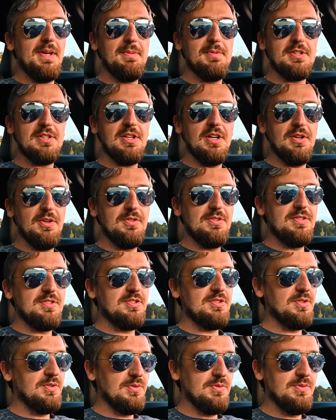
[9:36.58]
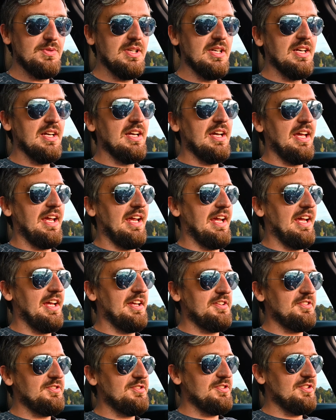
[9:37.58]
BimmerCode soon
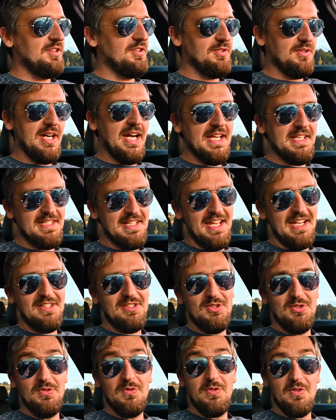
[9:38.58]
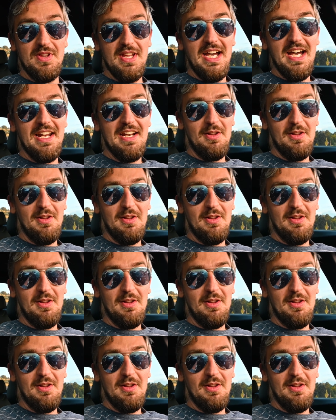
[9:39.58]
and you guys stay tuned for that.